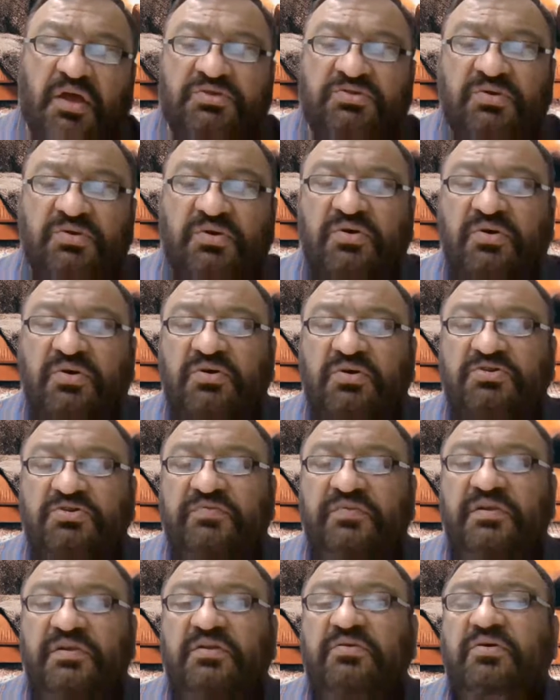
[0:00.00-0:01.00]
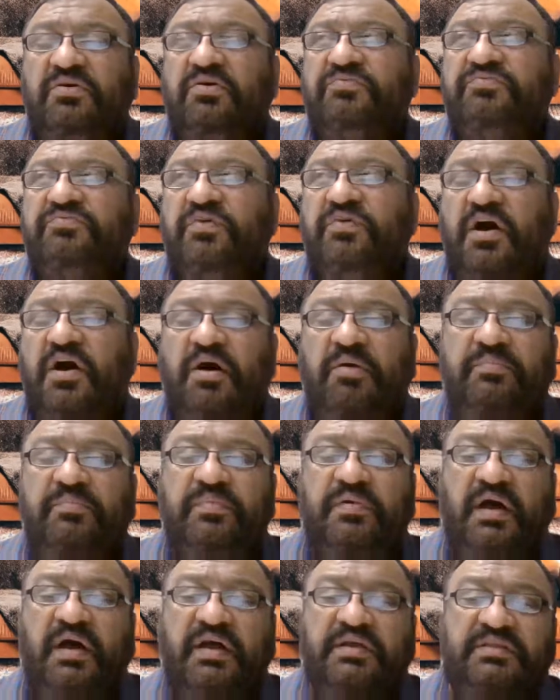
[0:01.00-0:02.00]
So you will
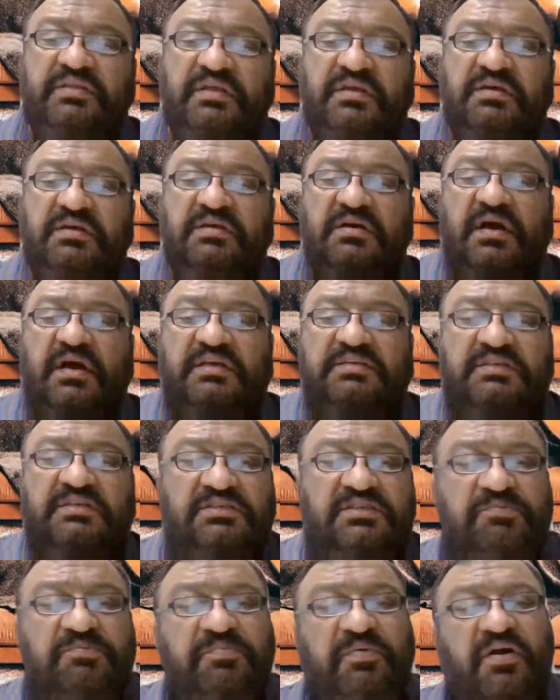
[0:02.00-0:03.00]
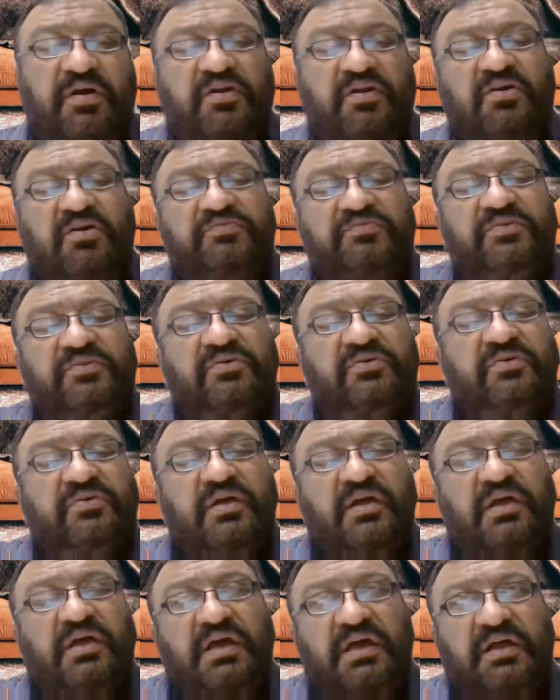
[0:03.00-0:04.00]
form, I think, a central part of
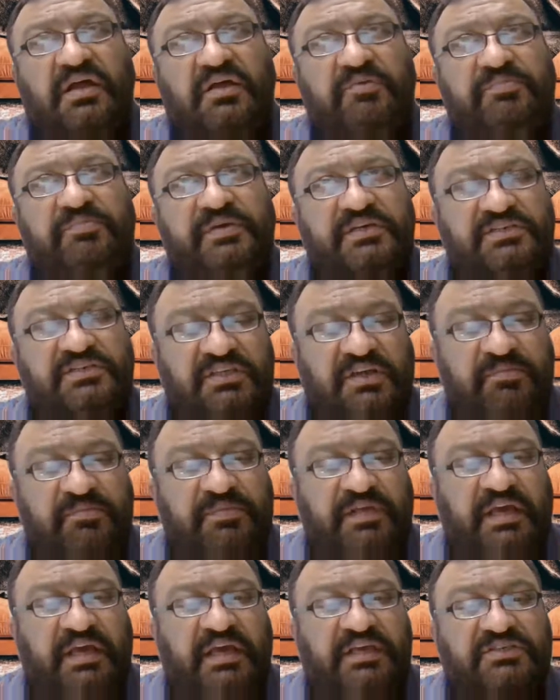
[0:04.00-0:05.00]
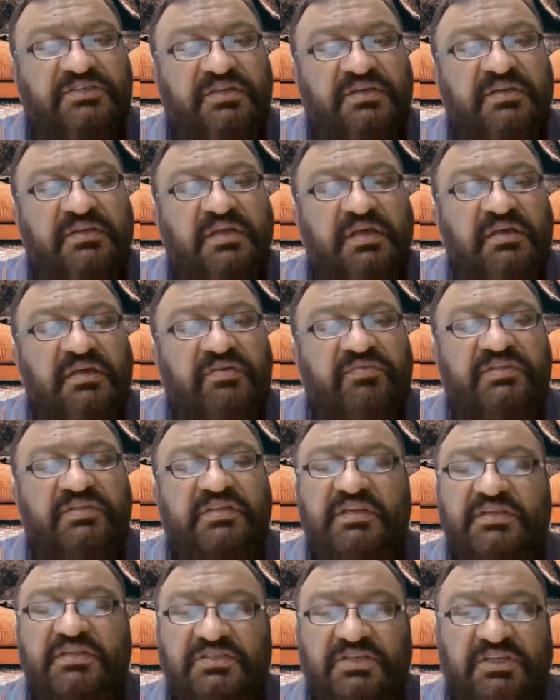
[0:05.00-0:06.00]
your PhD application
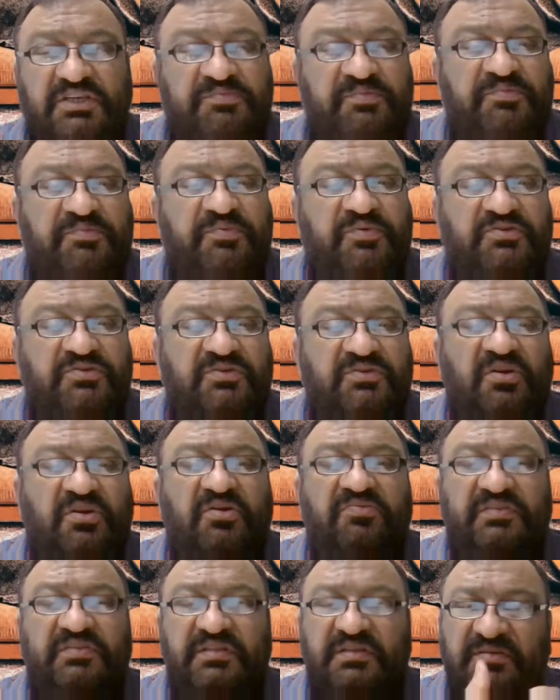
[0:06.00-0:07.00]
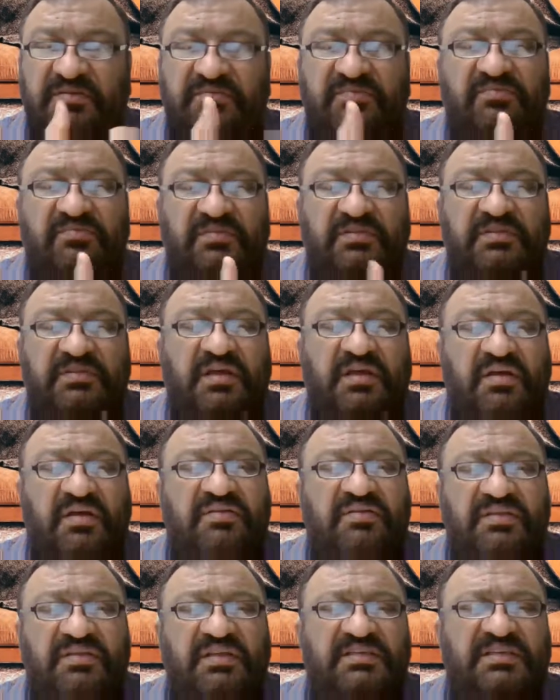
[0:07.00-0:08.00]
with a research proposal or with
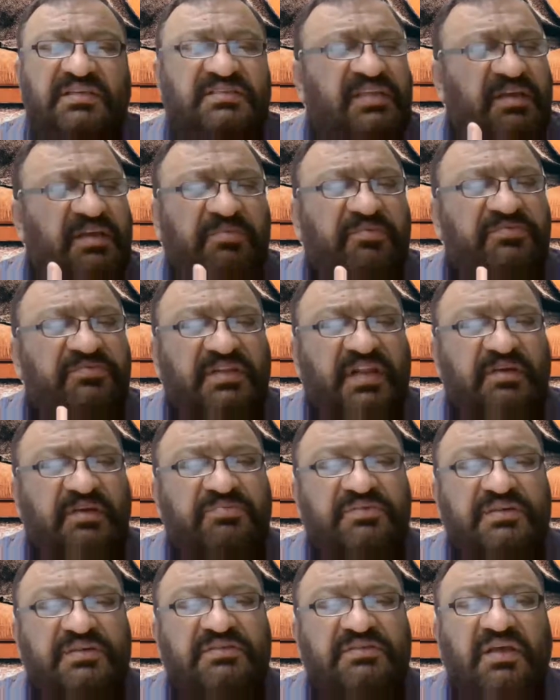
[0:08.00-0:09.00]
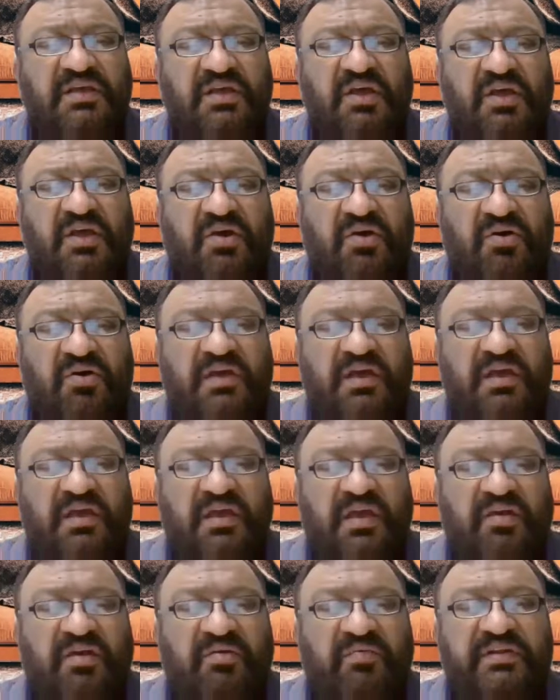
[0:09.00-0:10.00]
a type of synopsis.
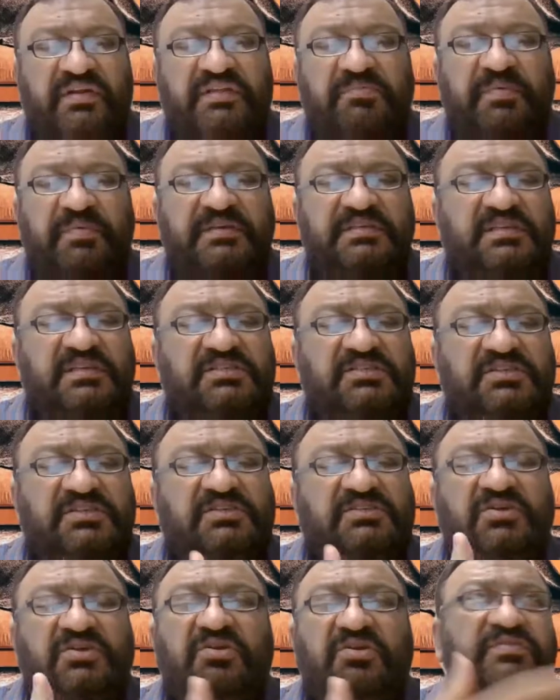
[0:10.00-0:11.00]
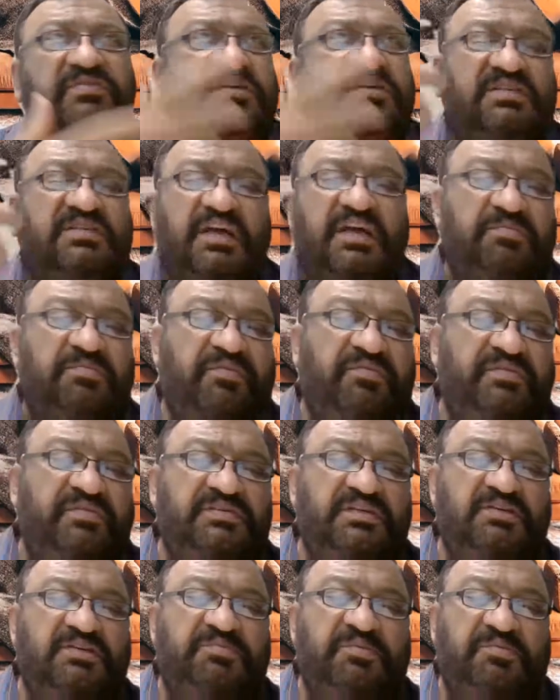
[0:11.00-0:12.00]
Okay, what is the basic structure of this type of
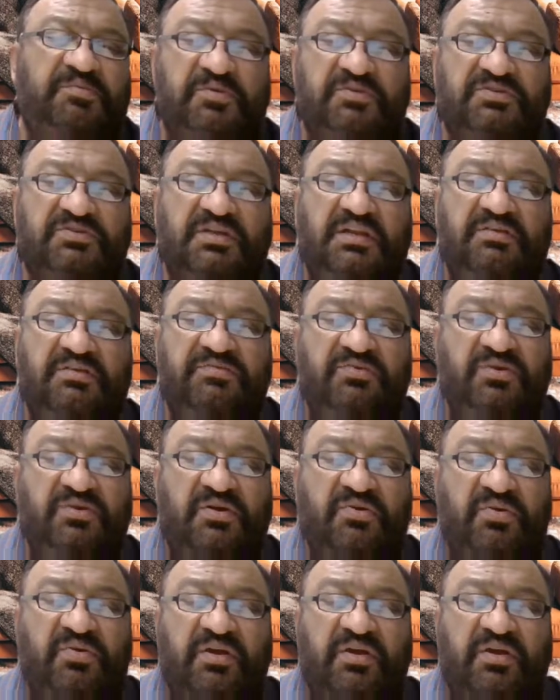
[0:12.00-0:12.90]
research proposal if you are